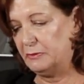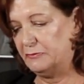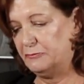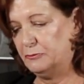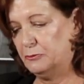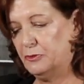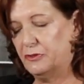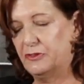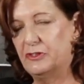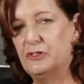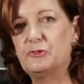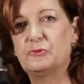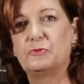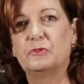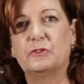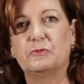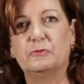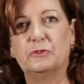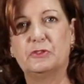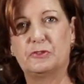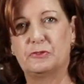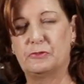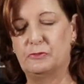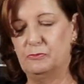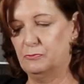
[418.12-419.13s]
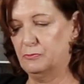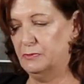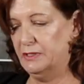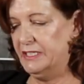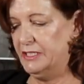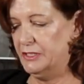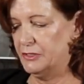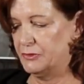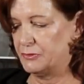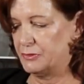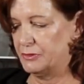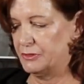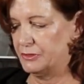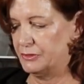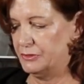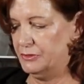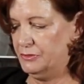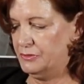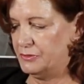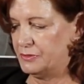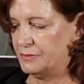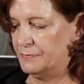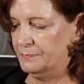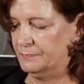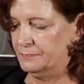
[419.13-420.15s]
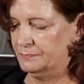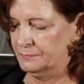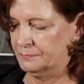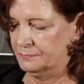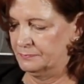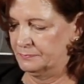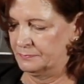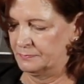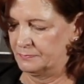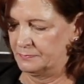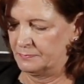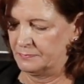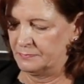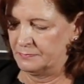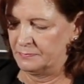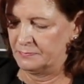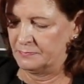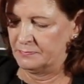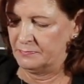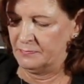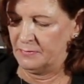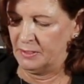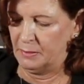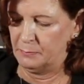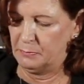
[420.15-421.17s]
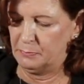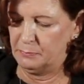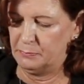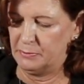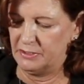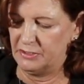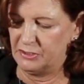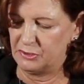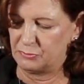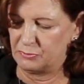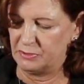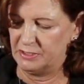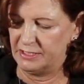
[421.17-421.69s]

before this one was reintroduced, put this